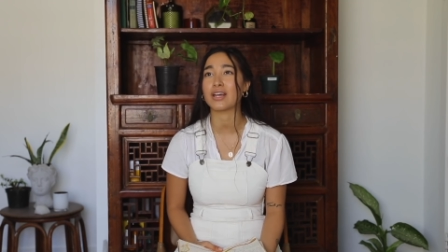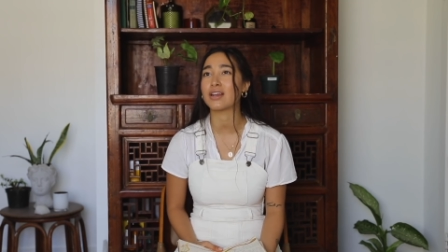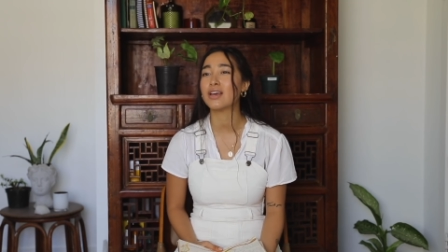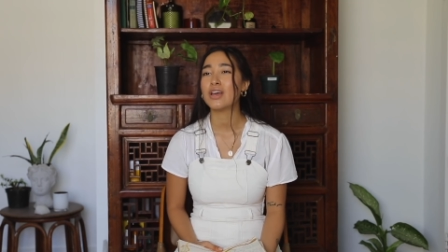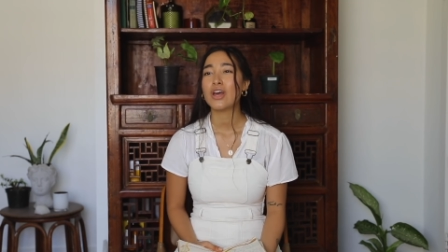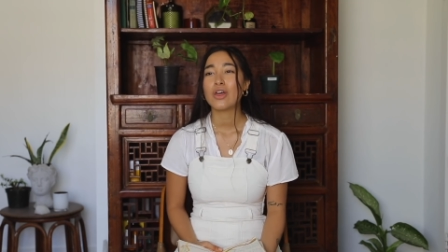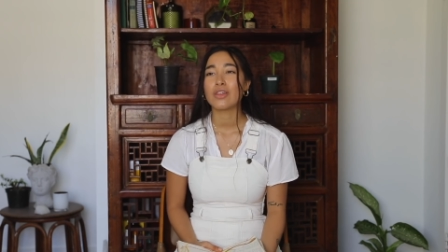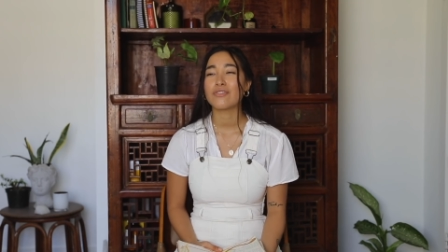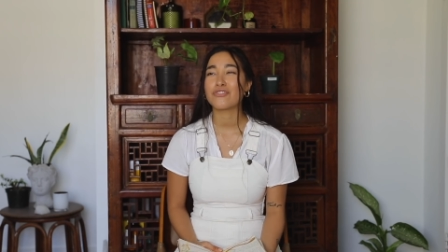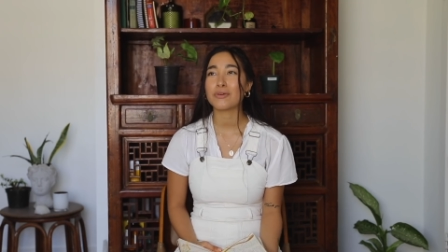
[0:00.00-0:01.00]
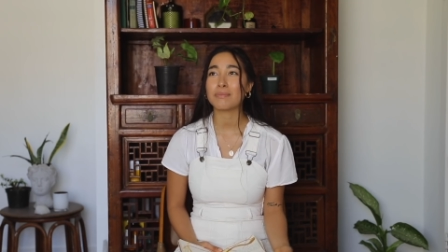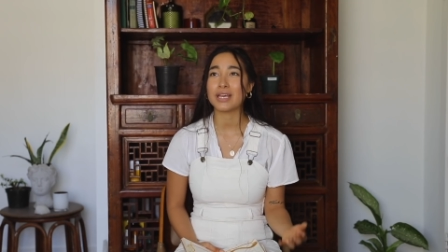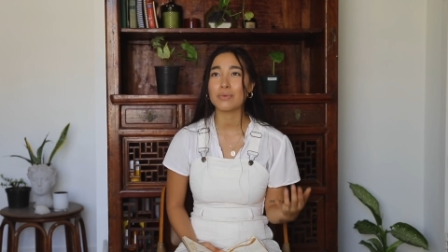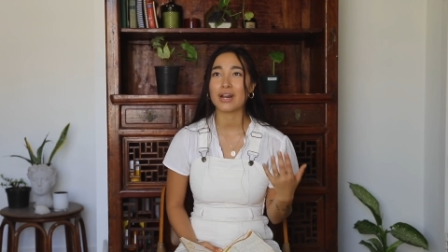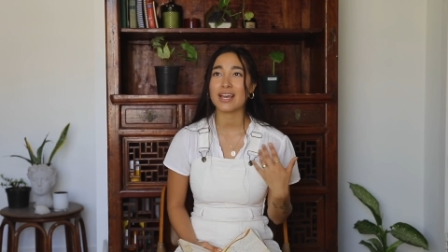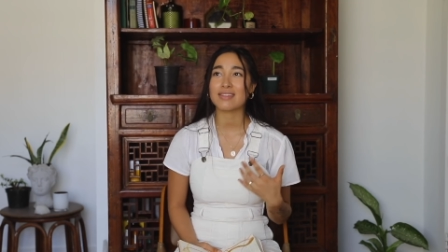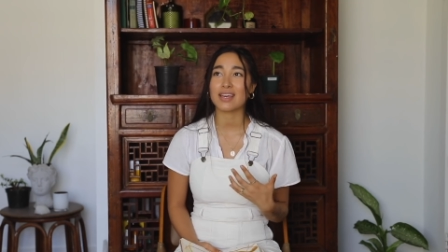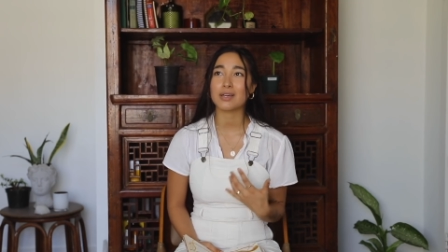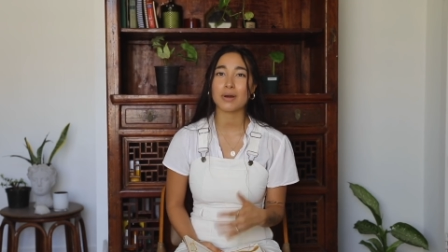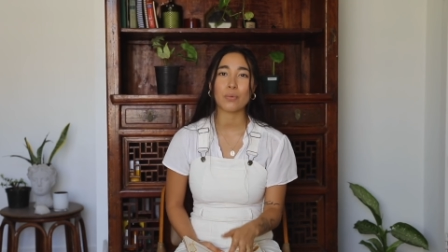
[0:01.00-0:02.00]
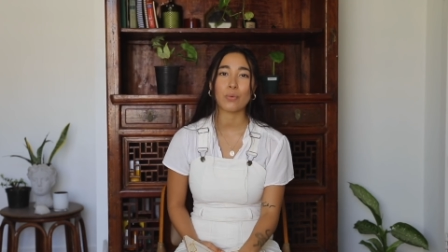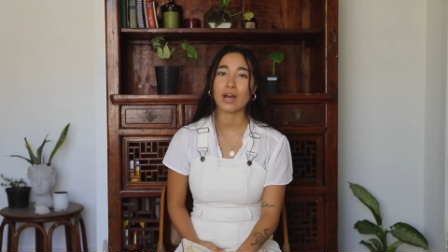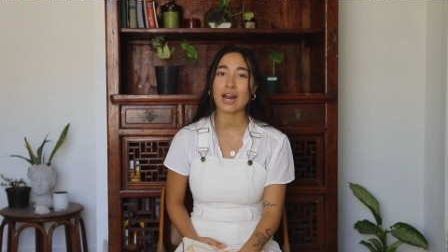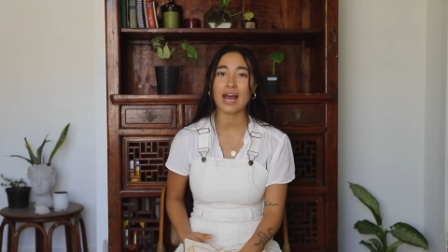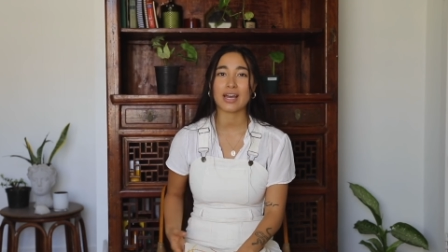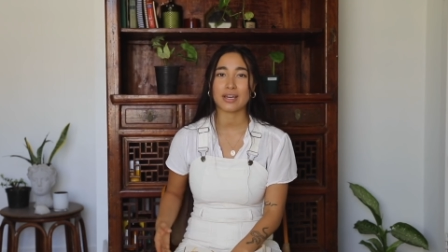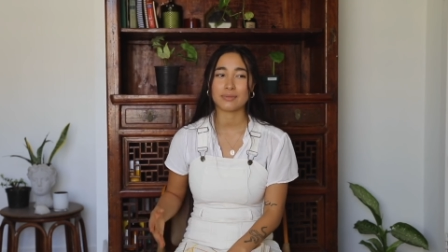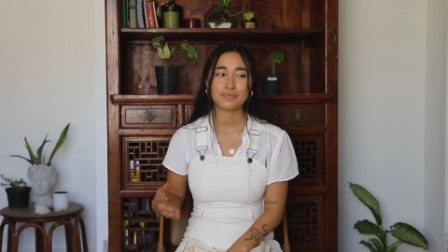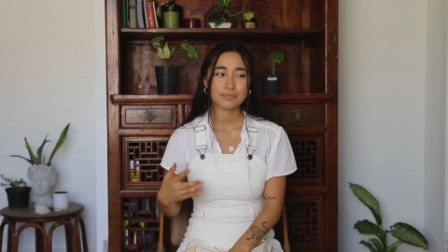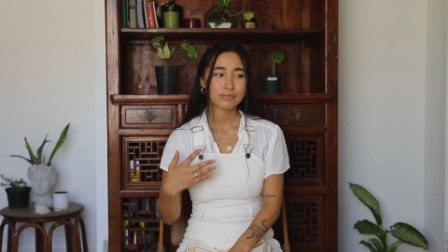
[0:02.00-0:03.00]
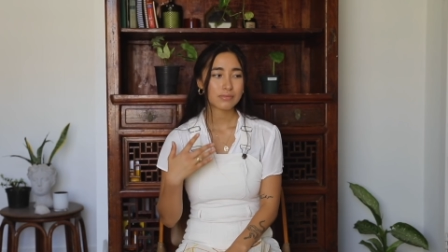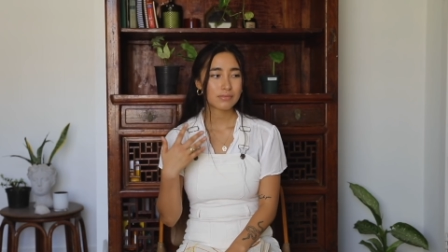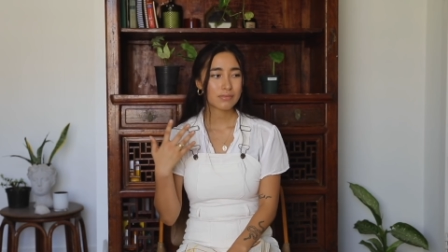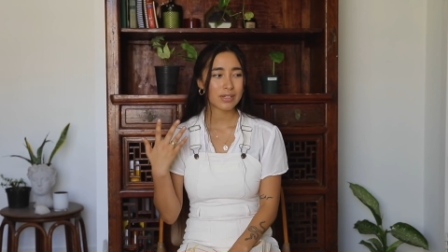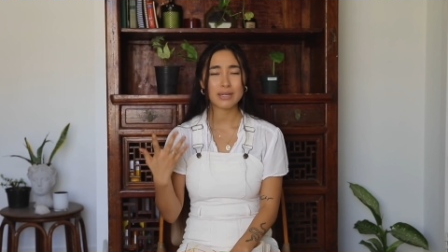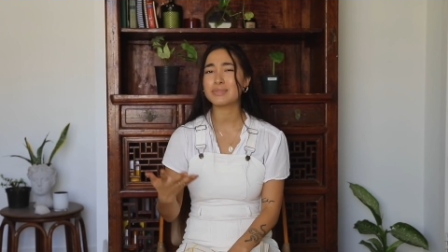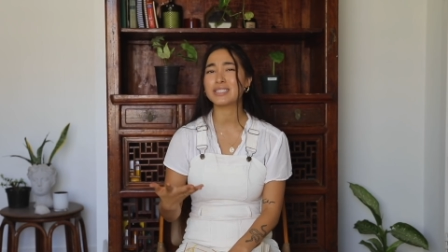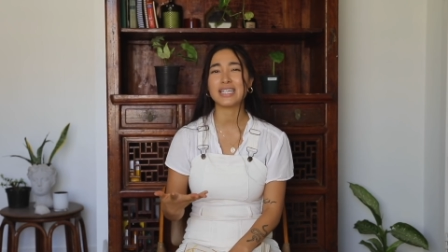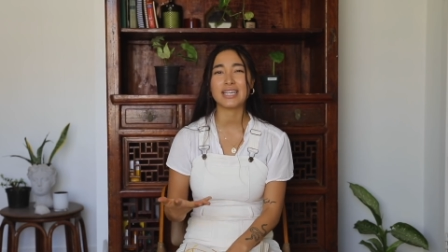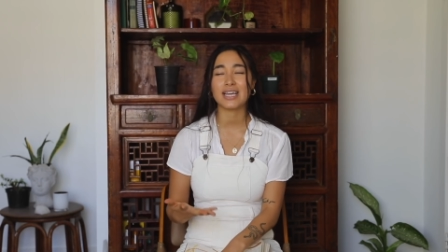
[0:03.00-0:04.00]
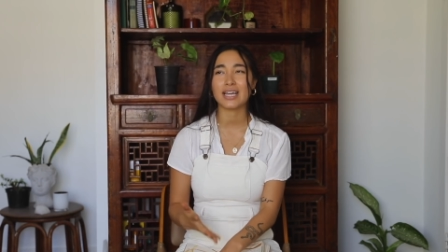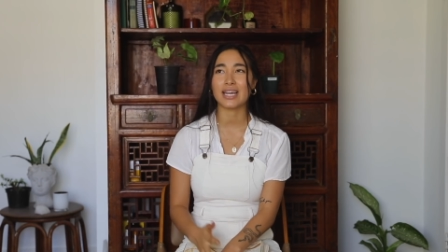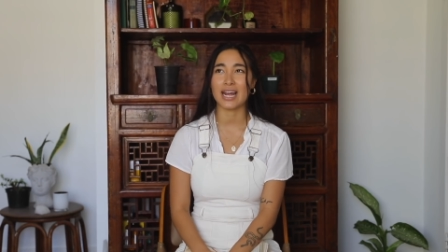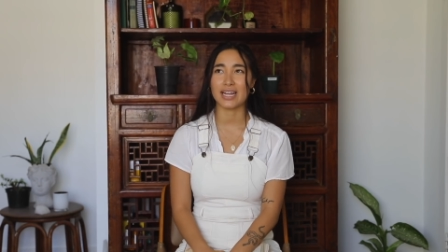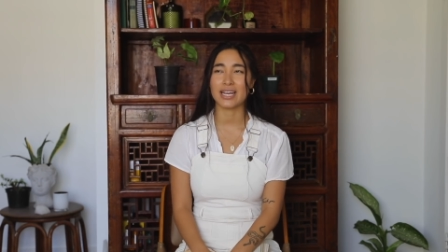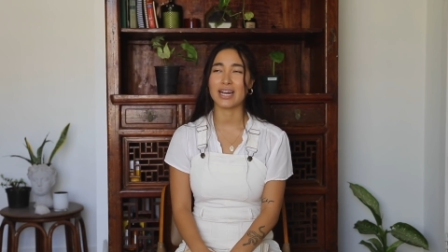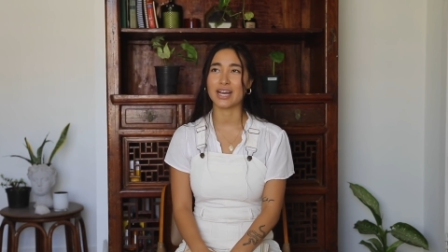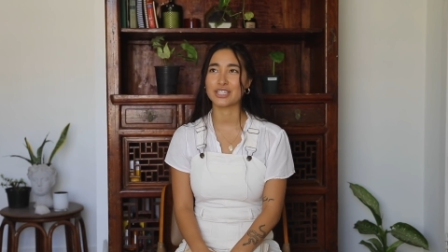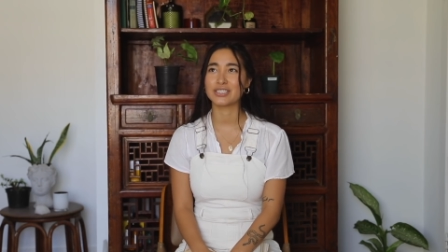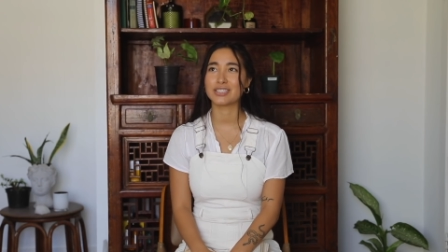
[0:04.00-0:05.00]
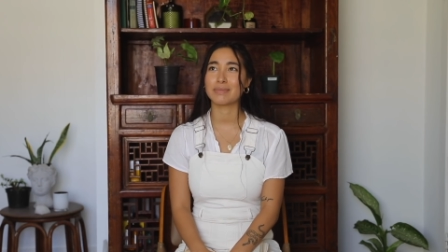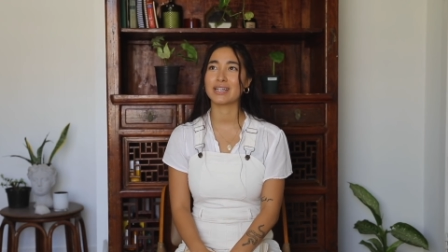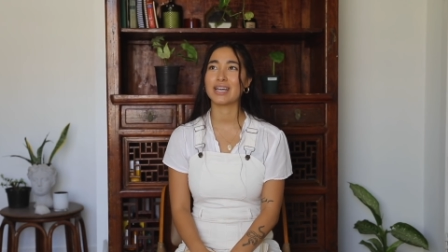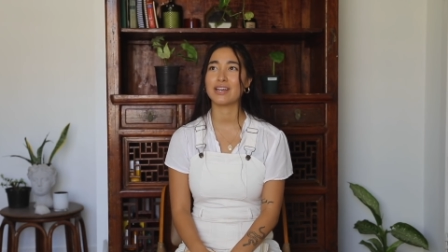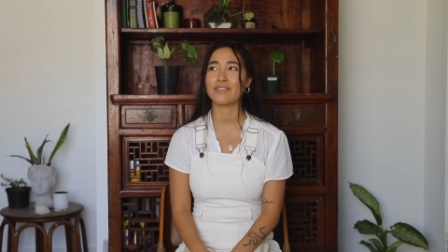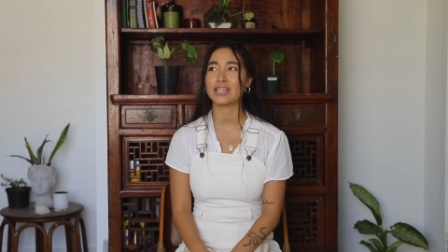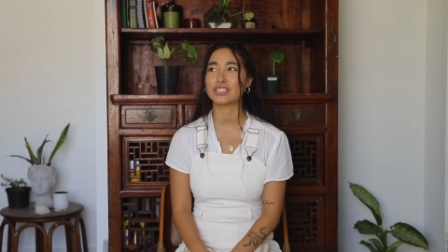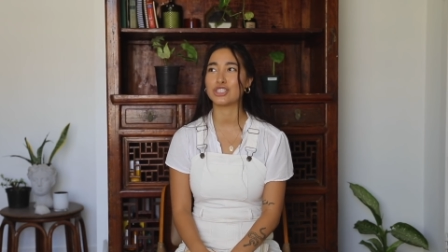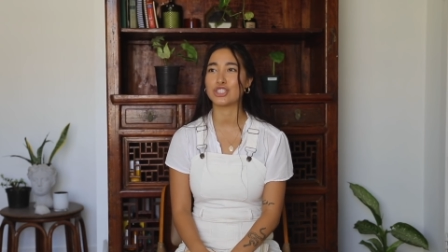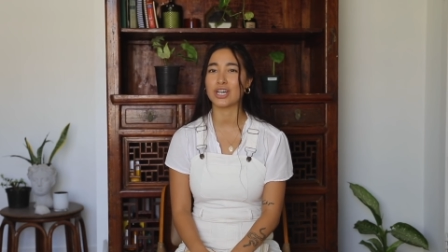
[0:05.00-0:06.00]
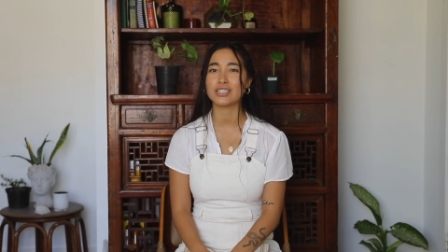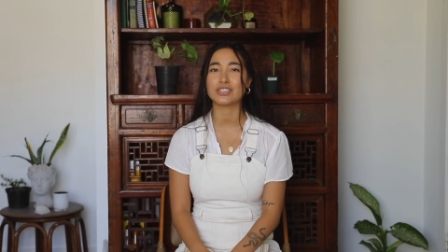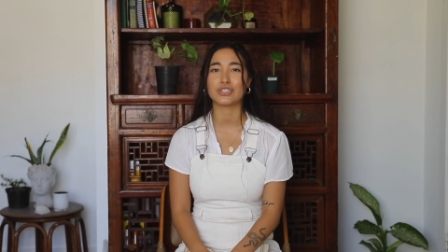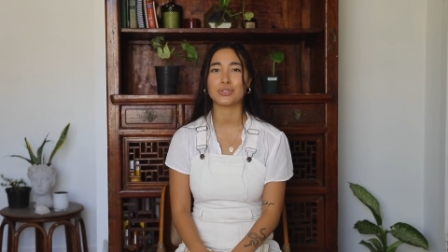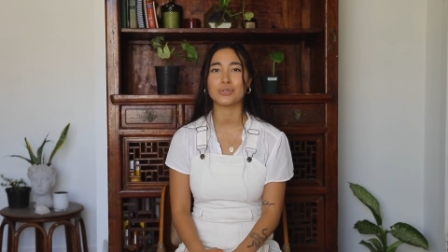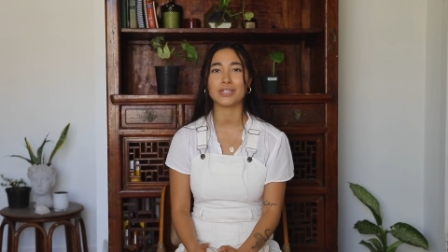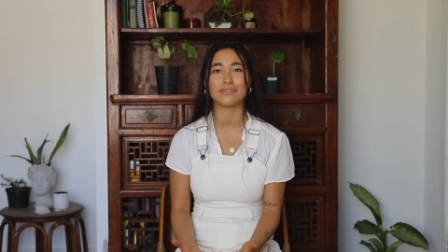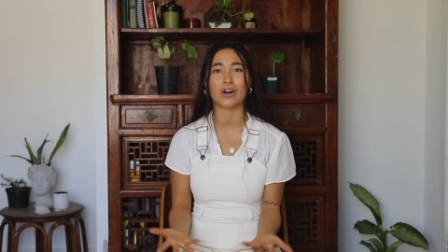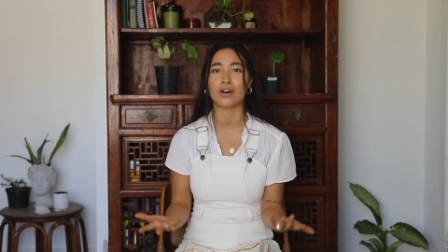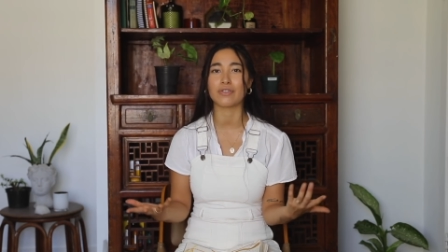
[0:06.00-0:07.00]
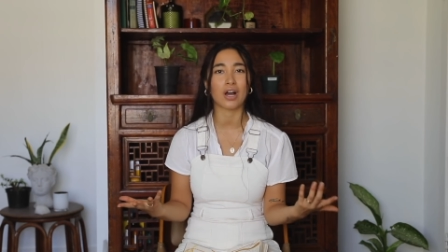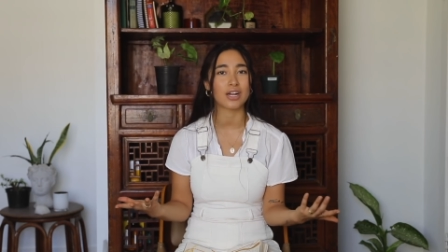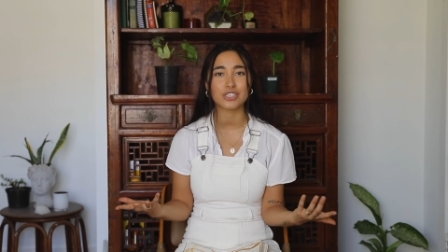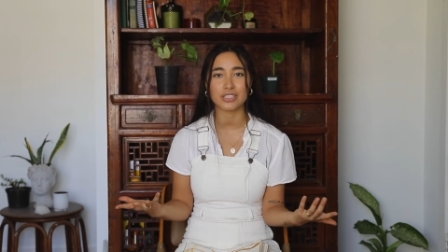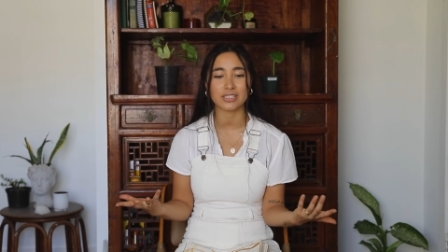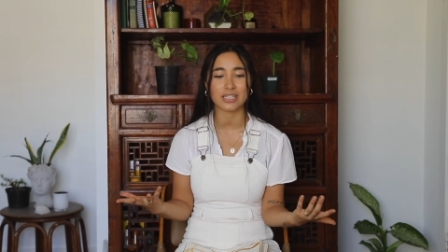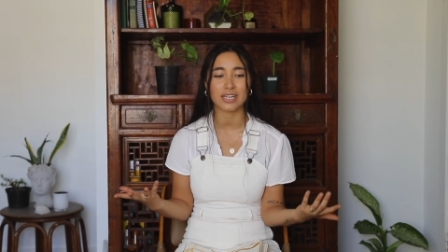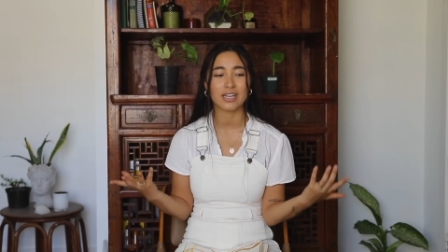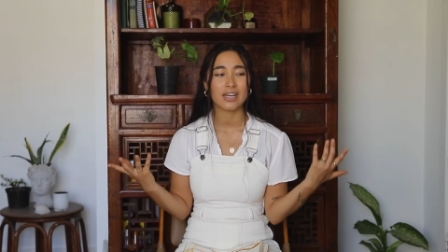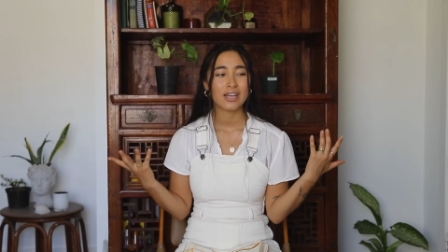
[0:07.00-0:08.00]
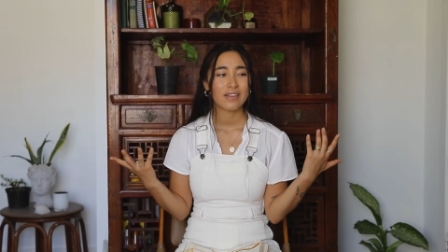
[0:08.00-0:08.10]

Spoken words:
And for me, when I think about what I am seeking in any connections in my life, it's just to evolve consciously.